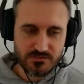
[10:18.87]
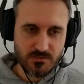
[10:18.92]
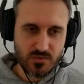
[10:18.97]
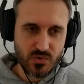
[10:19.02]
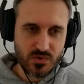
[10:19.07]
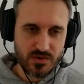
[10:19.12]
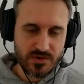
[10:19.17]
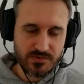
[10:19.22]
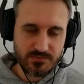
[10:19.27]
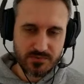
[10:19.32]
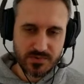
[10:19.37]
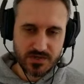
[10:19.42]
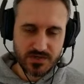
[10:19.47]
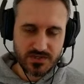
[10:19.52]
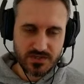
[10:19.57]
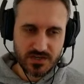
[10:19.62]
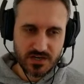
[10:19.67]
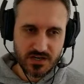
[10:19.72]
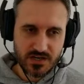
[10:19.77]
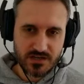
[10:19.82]
more
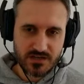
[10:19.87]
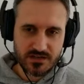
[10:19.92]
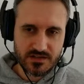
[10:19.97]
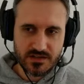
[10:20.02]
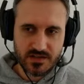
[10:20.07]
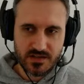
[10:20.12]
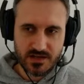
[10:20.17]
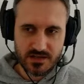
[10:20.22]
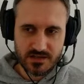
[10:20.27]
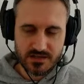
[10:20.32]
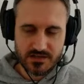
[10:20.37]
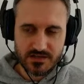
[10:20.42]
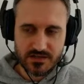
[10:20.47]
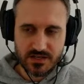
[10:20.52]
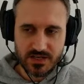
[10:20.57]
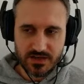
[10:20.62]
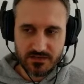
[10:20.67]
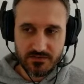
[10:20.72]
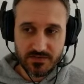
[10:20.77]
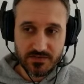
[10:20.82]
appreciate it like
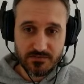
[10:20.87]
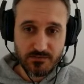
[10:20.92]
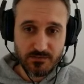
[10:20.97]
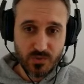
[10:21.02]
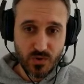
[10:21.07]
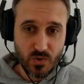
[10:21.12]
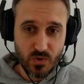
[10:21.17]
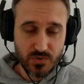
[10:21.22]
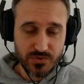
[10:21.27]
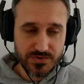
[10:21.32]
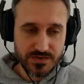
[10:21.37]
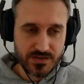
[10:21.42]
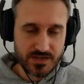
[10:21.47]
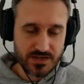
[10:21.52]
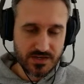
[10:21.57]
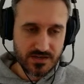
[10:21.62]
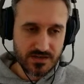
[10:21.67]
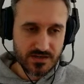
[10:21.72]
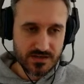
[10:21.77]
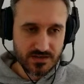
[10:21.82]
having both
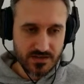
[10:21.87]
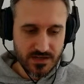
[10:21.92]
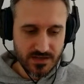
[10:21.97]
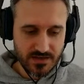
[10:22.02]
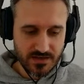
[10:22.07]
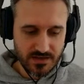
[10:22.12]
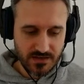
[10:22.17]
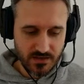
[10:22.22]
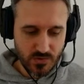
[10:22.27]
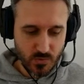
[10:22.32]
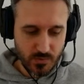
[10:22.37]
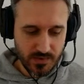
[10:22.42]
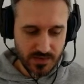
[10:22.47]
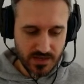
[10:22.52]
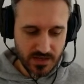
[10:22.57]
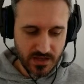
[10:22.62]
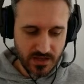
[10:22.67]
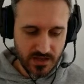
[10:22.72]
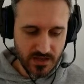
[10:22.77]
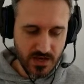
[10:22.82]

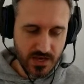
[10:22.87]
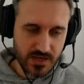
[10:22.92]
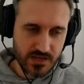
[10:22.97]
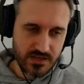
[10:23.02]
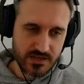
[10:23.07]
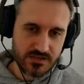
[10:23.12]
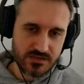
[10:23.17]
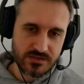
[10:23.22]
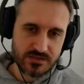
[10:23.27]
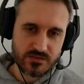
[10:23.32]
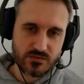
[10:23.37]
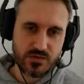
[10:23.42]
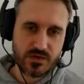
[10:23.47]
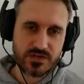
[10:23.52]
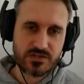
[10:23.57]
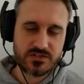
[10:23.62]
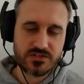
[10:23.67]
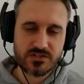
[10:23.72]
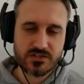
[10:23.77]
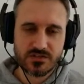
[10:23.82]
open AI
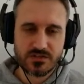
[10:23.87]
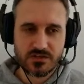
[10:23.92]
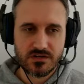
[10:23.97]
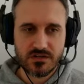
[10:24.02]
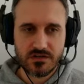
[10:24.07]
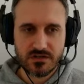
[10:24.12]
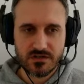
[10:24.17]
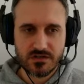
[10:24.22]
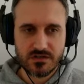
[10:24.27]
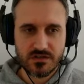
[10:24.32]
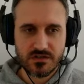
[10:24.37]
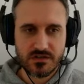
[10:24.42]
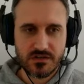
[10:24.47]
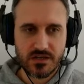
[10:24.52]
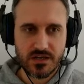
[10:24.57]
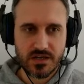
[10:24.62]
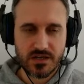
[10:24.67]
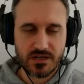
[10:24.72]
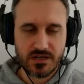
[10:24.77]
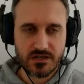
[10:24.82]
integration
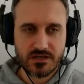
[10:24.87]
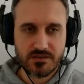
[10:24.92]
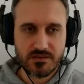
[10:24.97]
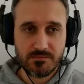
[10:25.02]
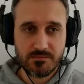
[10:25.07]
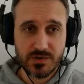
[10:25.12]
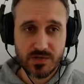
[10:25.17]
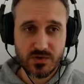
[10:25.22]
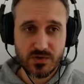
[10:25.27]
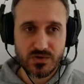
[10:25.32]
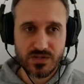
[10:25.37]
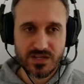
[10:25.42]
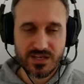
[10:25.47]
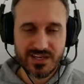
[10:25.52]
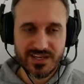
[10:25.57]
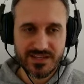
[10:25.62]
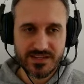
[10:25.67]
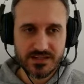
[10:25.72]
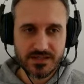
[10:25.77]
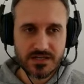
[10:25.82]
like built
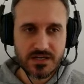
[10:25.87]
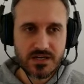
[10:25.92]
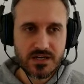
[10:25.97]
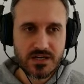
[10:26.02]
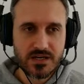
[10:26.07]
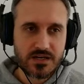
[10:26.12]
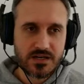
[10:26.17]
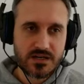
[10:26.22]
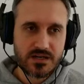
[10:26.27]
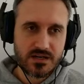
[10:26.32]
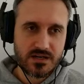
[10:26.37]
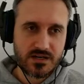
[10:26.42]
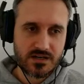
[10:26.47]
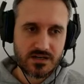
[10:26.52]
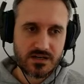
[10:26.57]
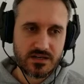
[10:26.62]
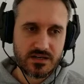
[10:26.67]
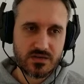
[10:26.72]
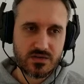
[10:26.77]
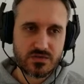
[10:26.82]
in
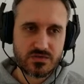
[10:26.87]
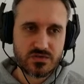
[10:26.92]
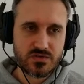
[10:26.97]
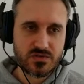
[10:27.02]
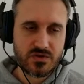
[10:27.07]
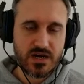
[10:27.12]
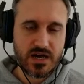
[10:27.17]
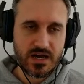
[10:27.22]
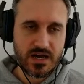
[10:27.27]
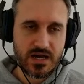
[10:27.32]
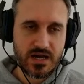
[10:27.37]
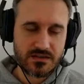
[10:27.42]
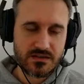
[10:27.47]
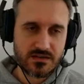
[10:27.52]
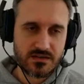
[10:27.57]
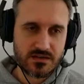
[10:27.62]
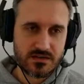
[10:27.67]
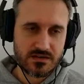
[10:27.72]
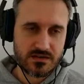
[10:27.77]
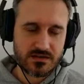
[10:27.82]
and also add
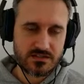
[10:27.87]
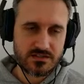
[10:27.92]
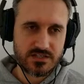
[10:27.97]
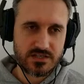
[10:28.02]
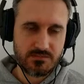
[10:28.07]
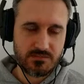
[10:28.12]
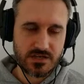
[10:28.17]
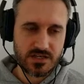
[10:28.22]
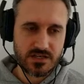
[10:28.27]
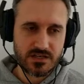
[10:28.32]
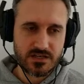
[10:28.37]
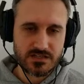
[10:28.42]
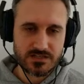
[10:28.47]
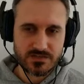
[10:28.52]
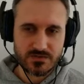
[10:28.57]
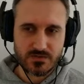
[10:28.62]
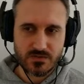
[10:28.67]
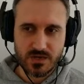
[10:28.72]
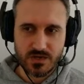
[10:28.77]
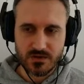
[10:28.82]
Gemini
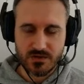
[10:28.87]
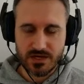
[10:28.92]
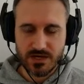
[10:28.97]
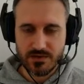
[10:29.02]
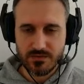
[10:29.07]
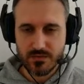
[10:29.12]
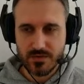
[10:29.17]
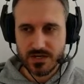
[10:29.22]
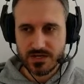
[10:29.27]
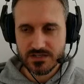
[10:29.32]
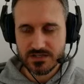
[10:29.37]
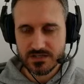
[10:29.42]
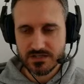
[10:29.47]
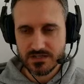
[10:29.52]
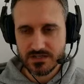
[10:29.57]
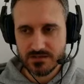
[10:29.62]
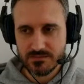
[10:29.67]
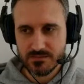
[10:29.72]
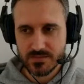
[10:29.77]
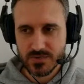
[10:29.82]
as well. I will
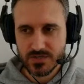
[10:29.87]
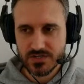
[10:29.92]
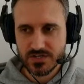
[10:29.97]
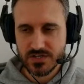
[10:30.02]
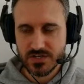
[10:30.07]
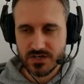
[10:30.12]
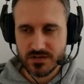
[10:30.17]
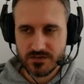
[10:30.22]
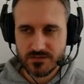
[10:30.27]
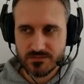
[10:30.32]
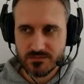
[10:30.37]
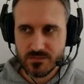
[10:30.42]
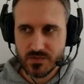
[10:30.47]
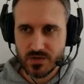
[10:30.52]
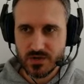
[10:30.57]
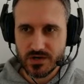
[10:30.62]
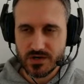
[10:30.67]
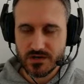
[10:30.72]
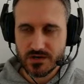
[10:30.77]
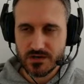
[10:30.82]
actually appreciate
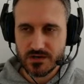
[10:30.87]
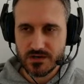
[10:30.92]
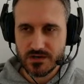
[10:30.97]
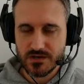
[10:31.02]
more